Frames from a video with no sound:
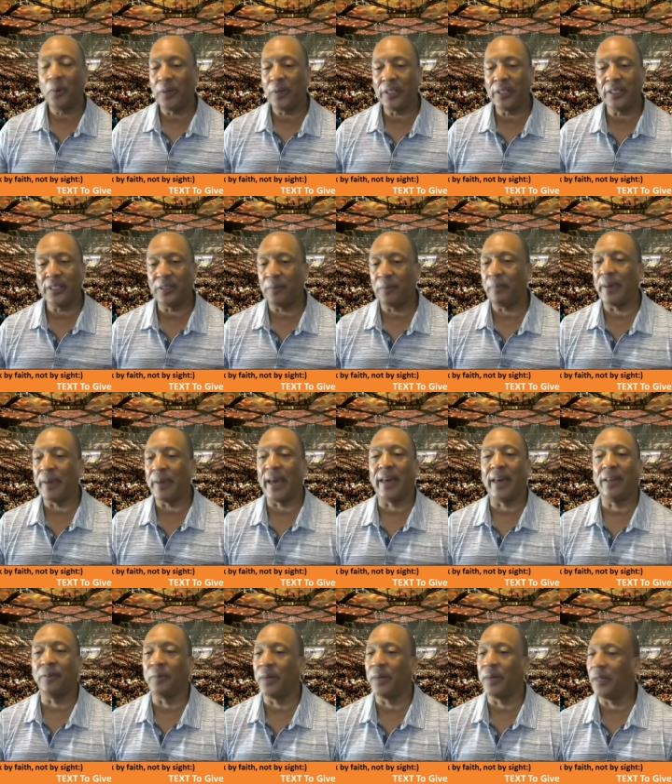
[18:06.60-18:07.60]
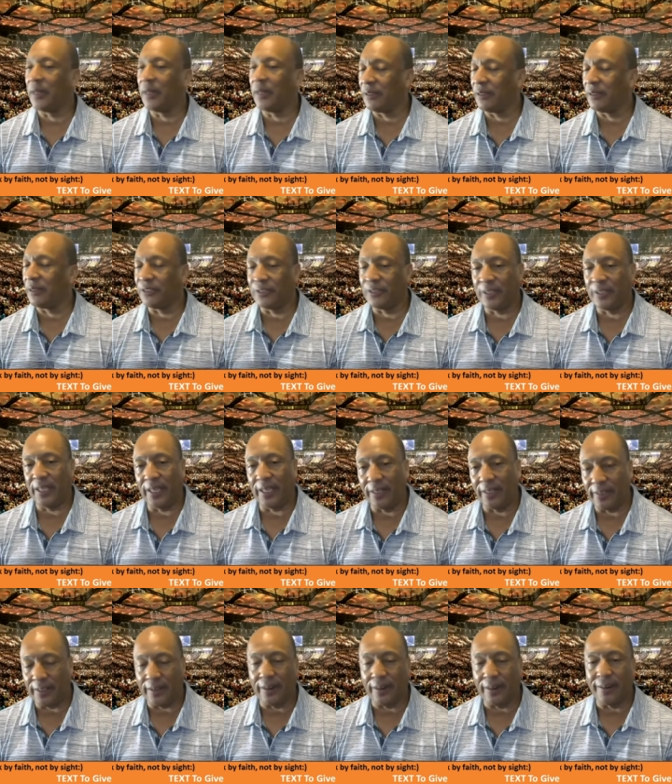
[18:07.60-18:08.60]
nor does it matter what color
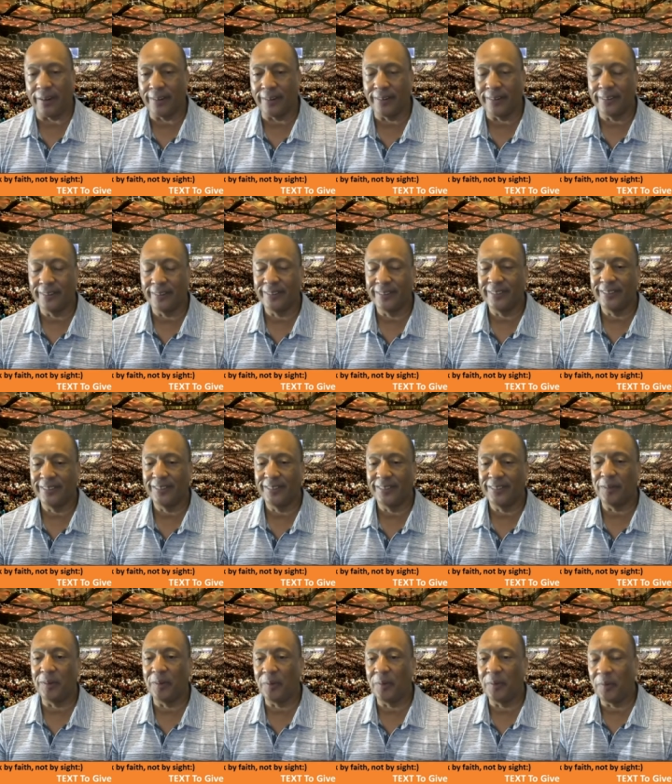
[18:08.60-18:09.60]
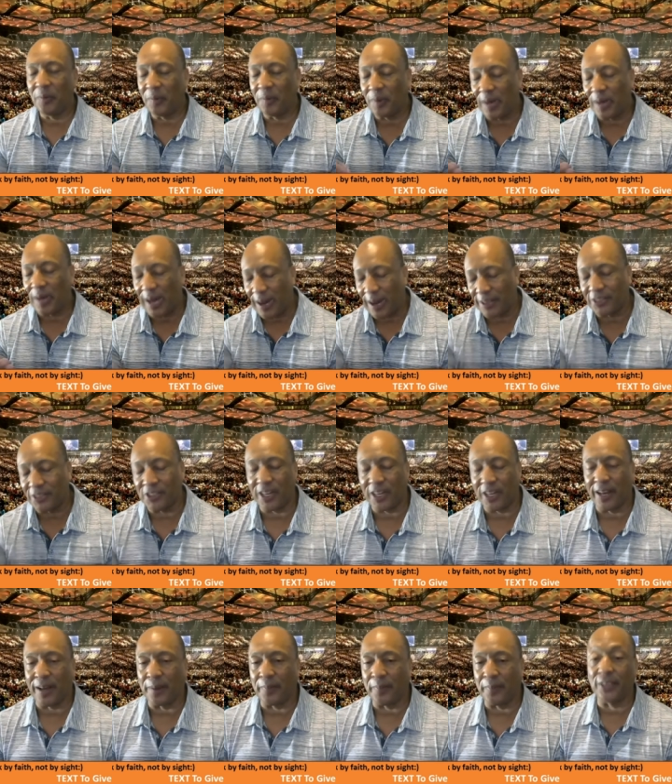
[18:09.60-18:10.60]
skin they are. Our
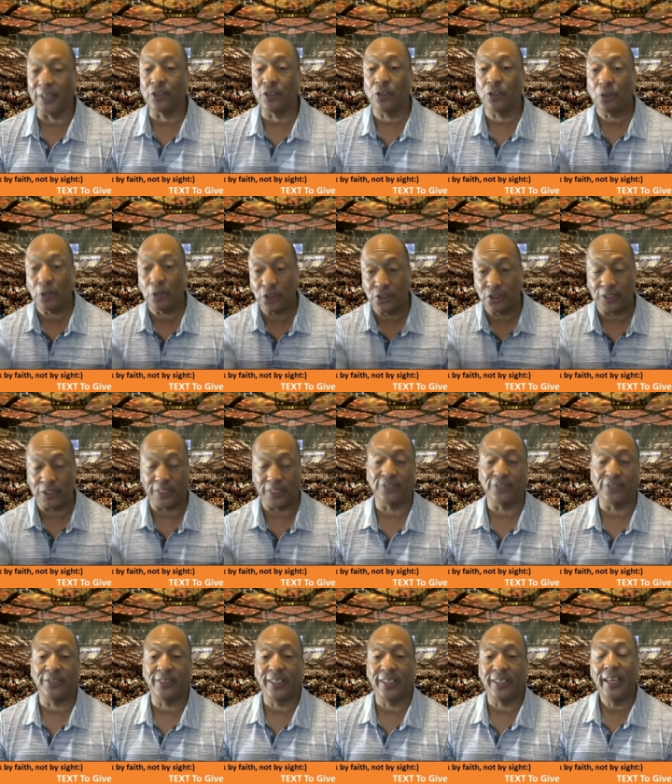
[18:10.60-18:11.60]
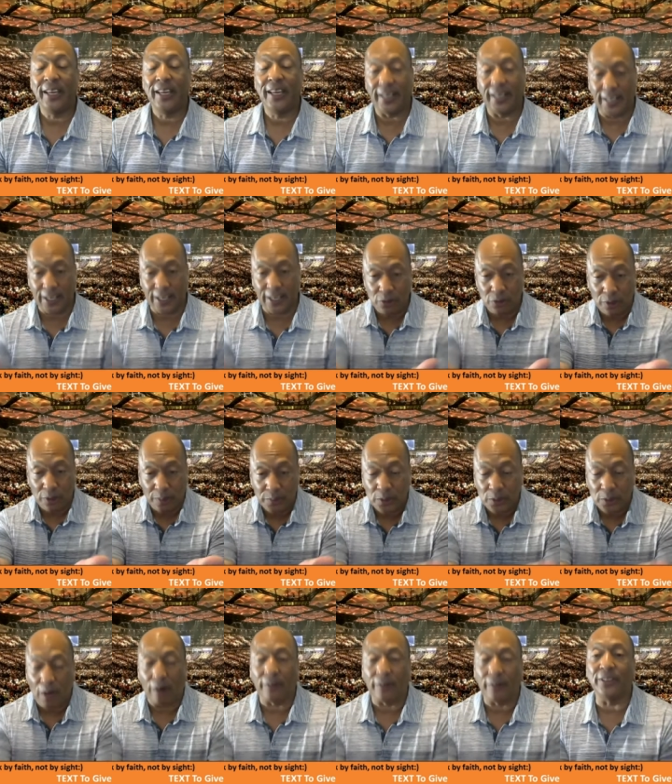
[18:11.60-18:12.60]
job as Christians, and that's who I'm
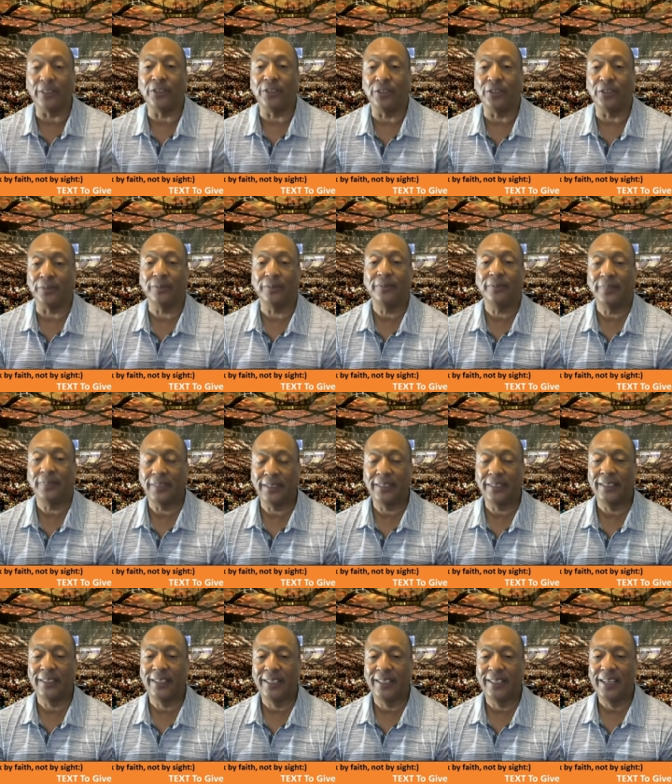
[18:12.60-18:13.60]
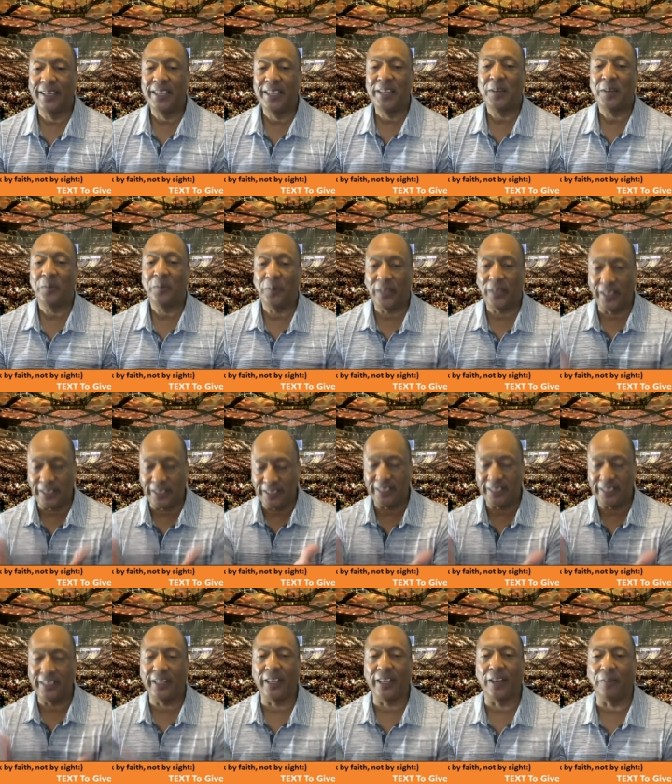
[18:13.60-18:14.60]
talking to, we
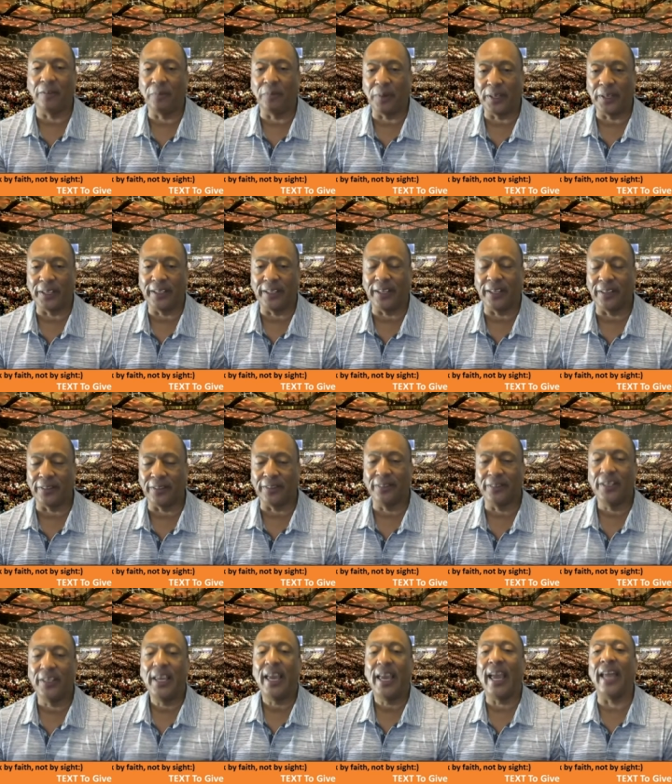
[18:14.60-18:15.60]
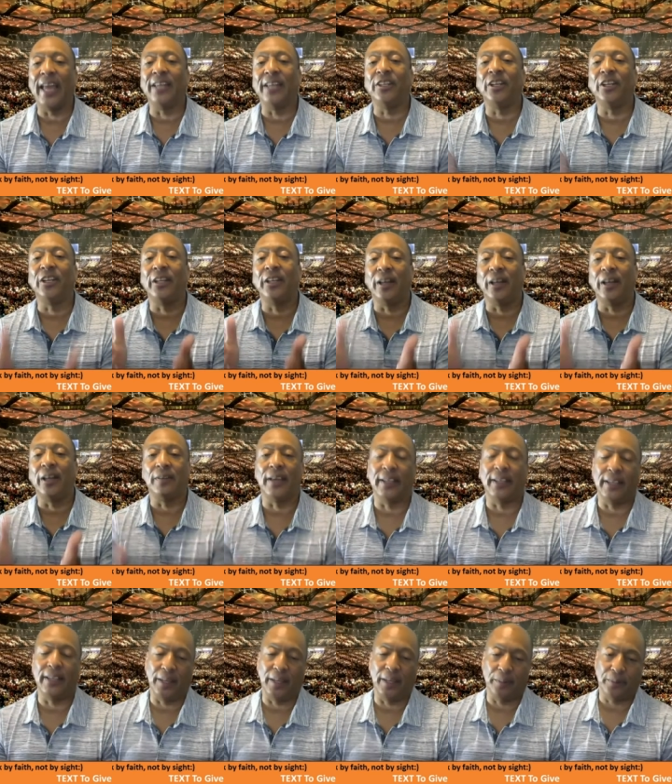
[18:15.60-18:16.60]
need to love one another and to love
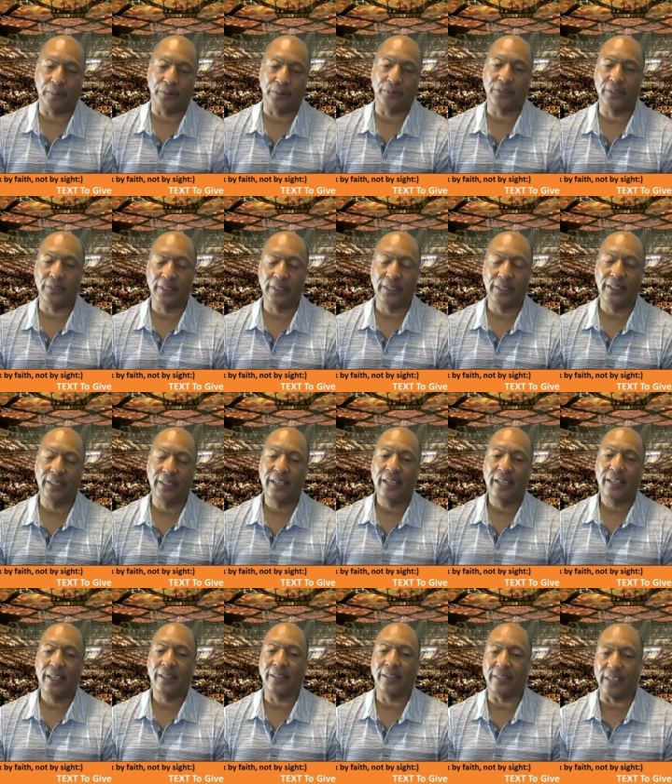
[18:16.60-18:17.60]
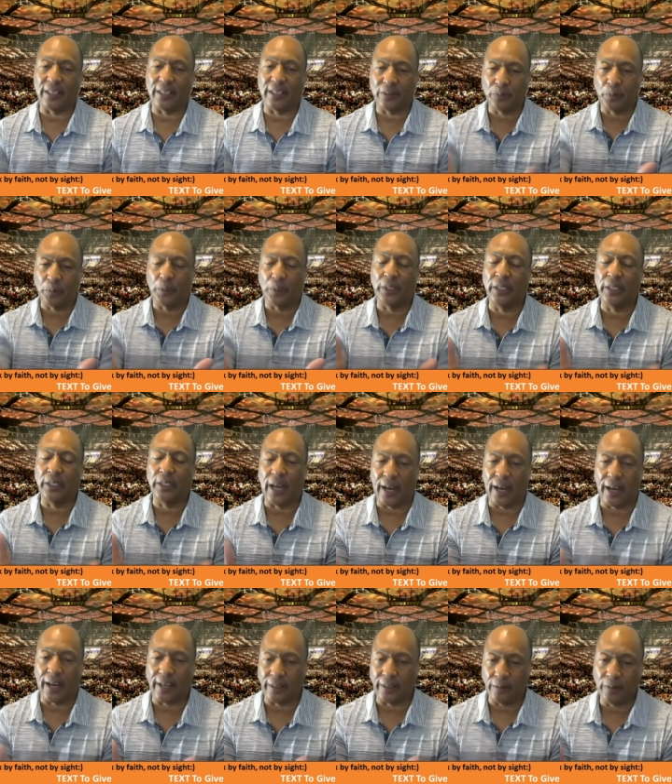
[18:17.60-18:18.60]
our neighbors, because that's what
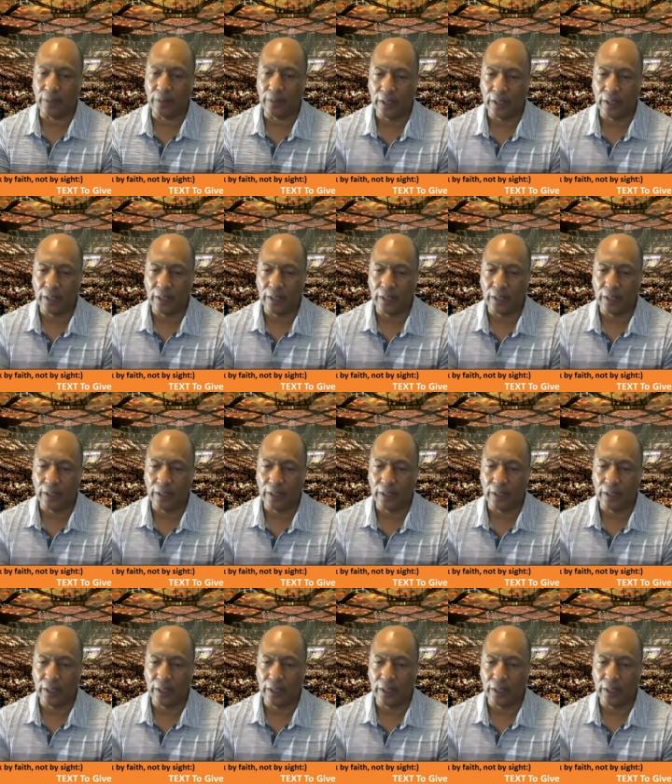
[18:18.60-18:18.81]
God